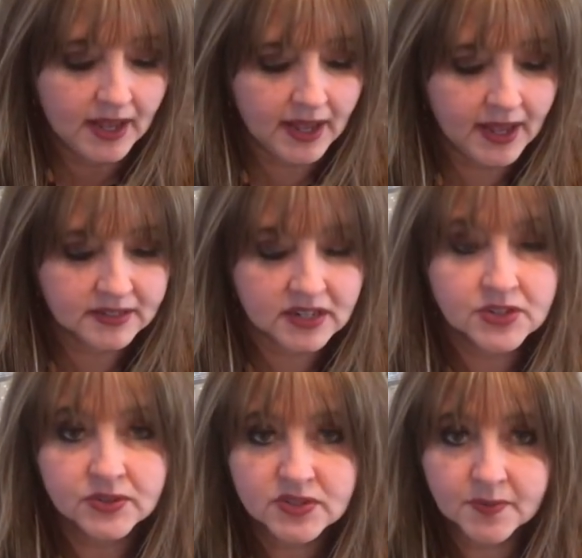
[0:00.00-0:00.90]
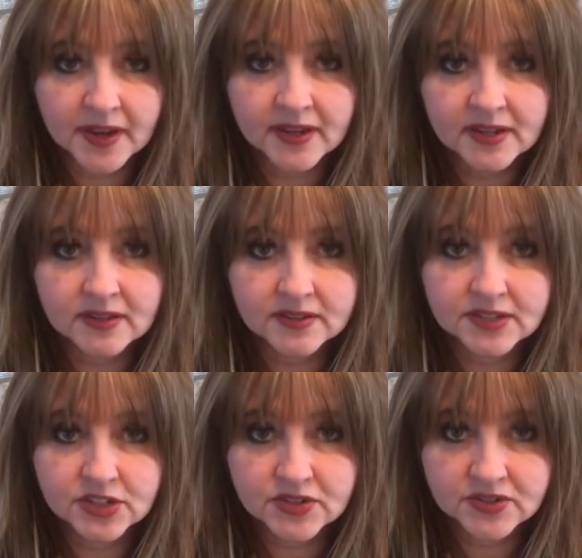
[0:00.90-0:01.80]
and I used my
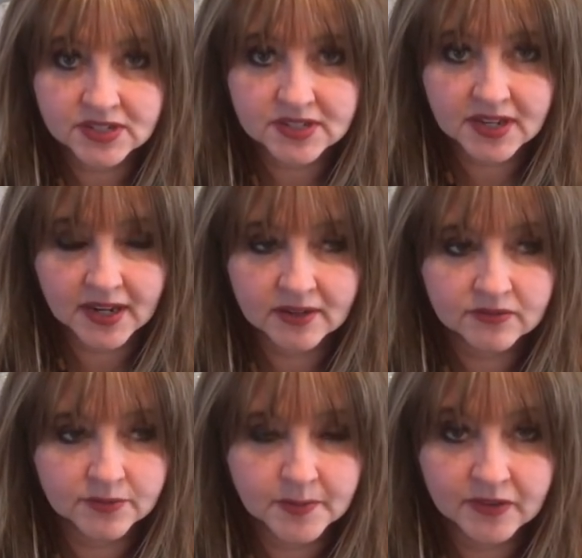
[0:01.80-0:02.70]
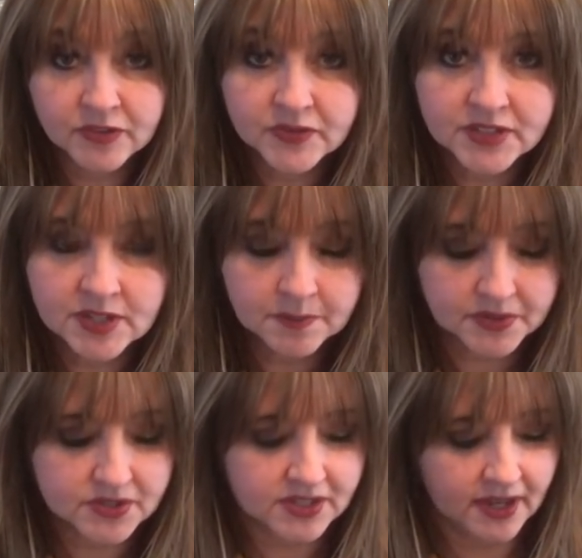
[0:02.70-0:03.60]
teacher discount for my
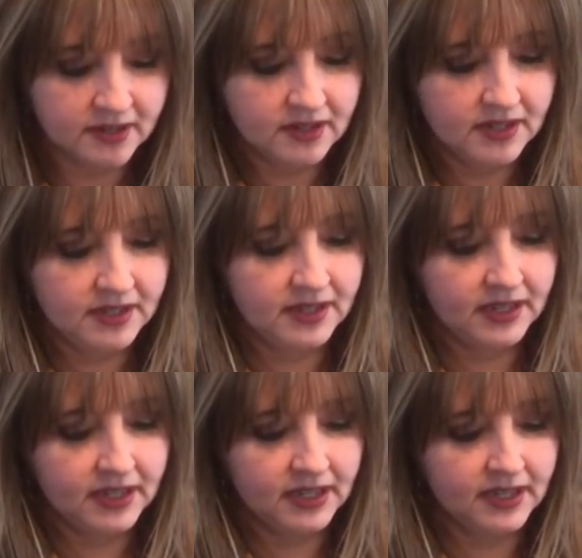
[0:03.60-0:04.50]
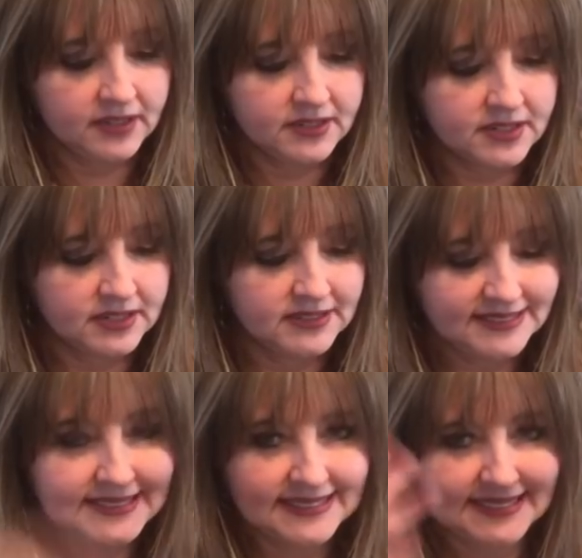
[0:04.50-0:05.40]
15%. And
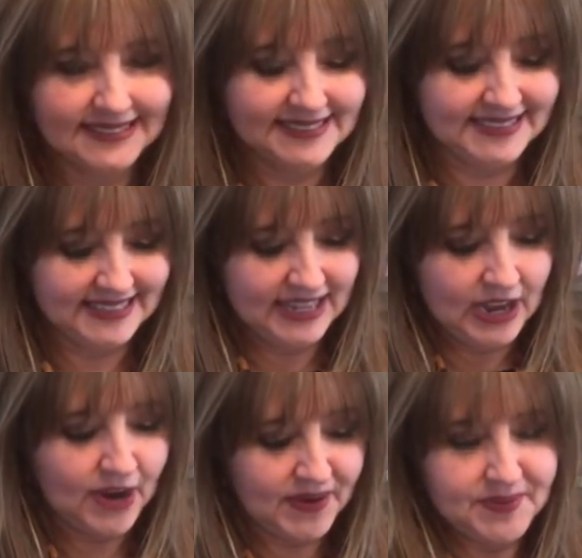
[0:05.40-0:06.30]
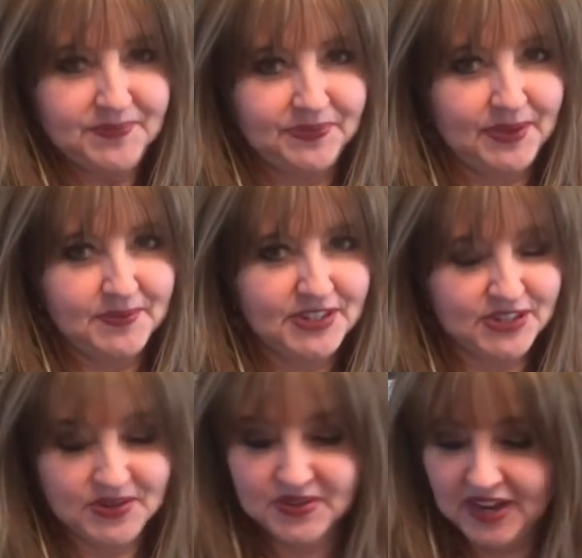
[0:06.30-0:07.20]
all right, let me
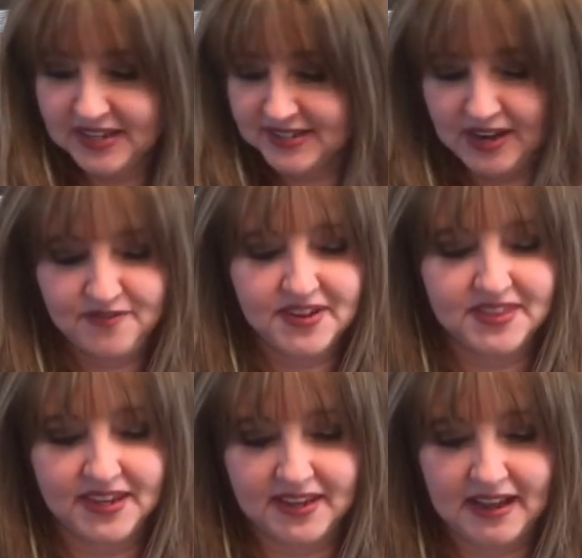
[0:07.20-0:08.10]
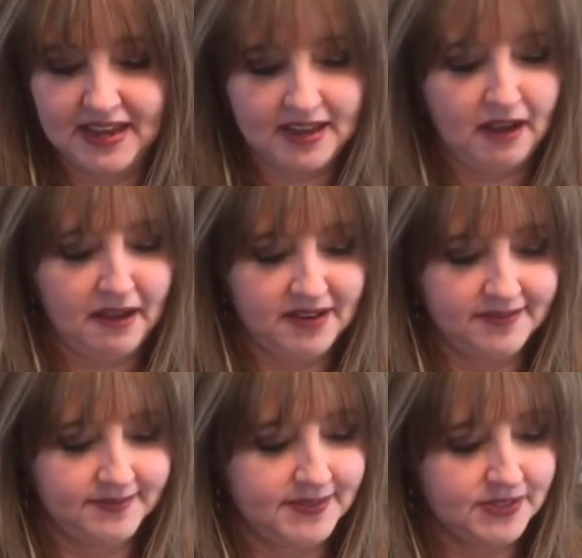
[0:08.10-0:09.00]
show you guys everything I got.
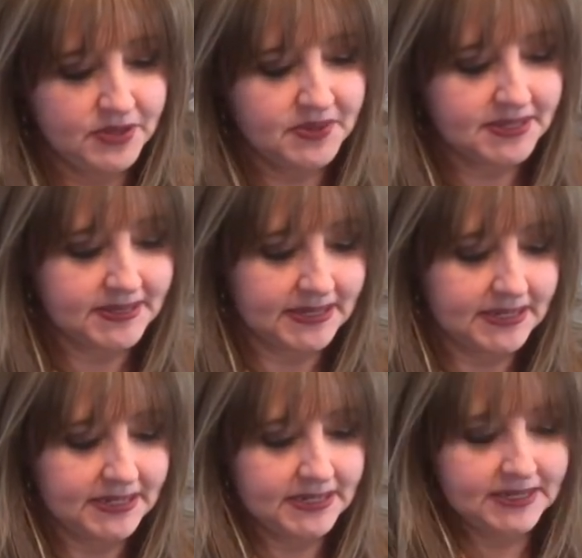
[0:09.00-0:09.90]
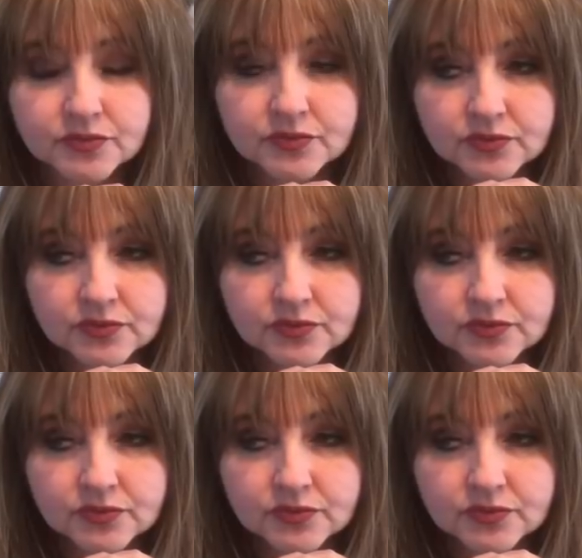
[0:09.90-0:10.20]
So excited.